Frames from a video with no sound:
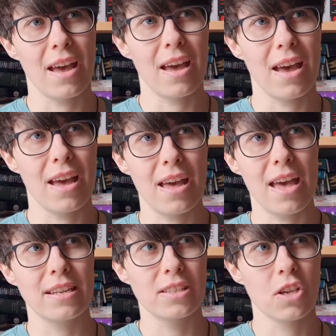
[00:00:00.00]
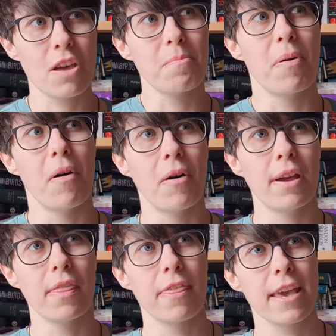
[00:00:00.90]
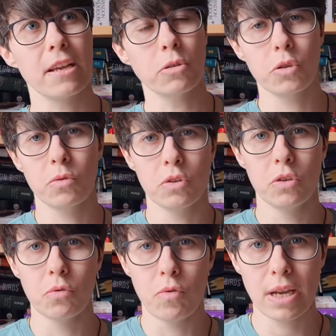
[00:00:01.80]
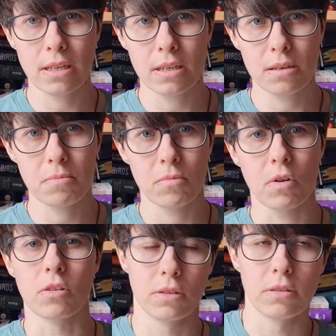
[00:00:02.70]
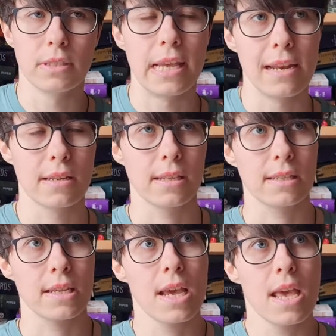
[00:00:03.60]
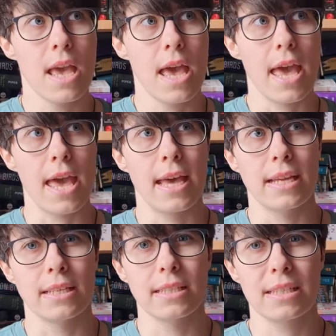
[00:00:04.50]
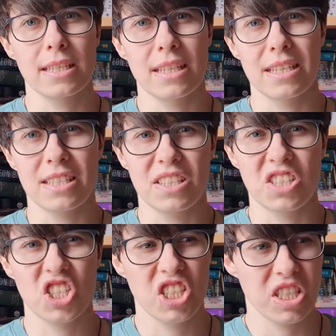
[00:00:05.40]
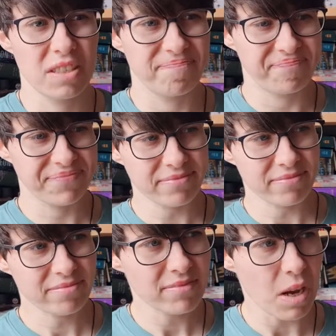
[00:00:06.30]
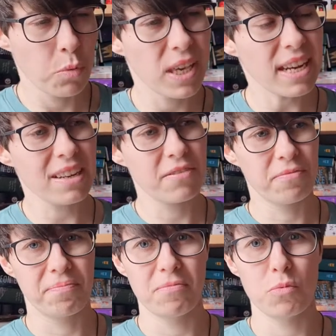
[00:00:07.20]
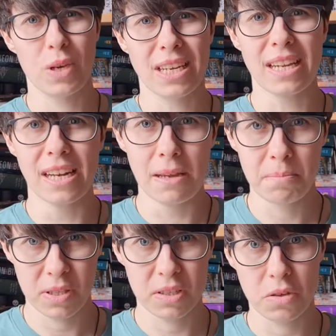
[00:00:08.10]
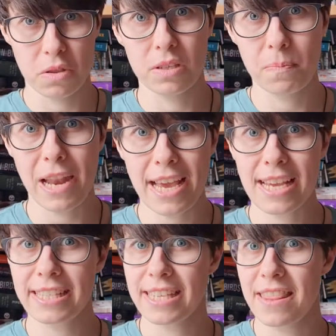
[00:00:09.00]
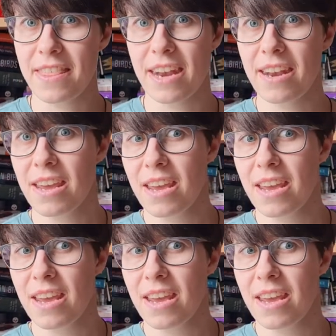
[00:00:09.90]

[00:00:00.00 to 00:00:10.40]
at a certain point, they go to a new ringdom, or Senlin does, and it just, we get a glimpse into this place, and then